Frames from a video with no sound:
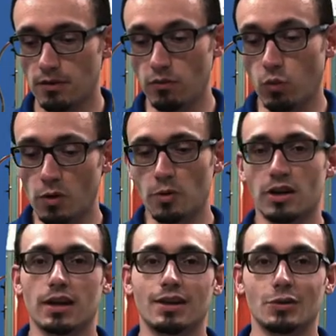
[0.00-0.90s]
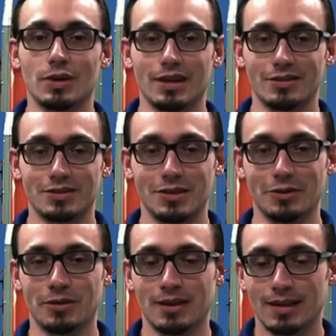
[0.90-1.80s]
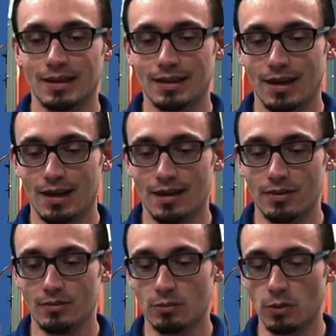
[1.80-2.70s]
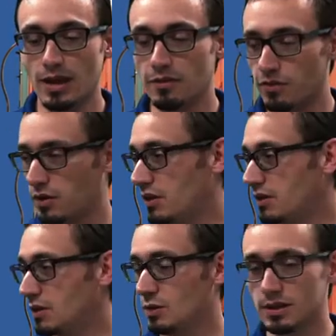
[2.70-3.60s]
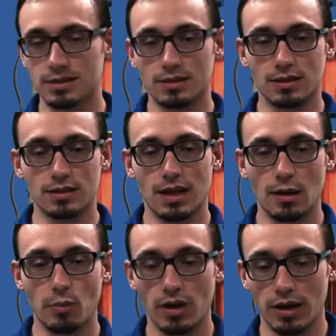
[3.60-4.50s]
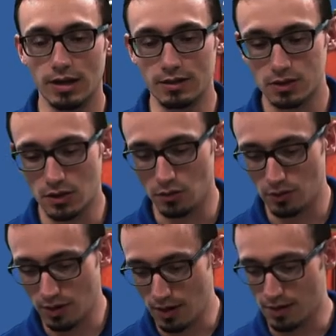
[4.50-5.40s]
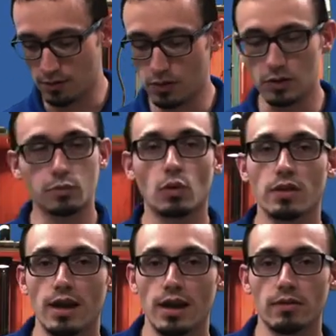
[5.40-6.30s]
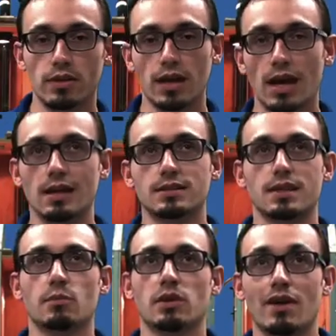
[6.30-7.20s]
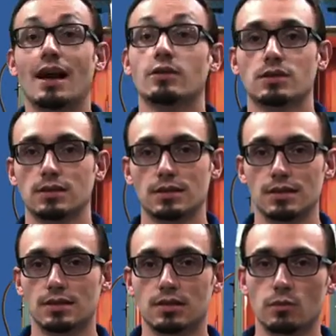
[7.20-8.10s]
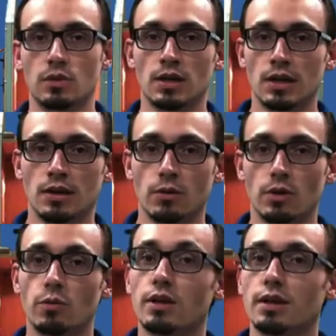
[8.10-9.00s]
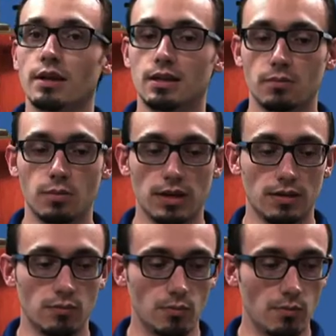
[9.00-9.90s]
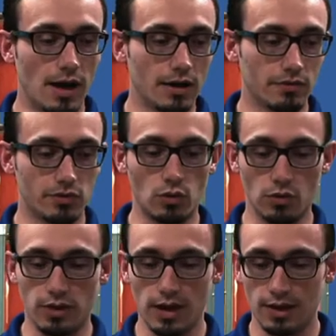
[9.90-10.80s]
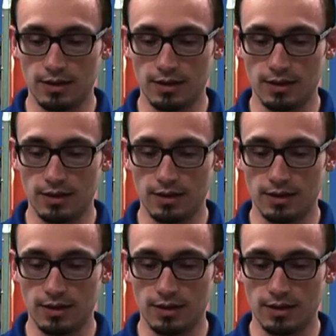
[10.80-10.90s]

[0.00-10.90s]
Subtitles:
what we're going to do here. So without further ado, let's hop right in. So to explore the concept of house as a system, we really need to be mindful that